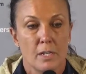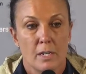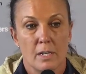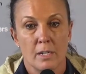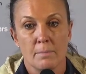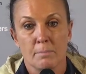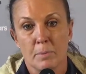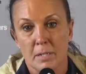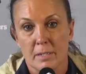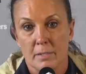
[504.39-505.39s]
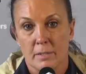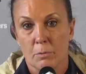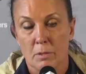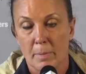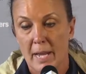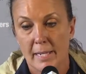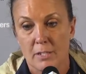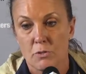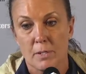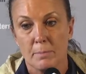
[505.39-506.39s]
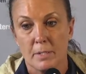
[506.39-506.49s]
but with a back injury.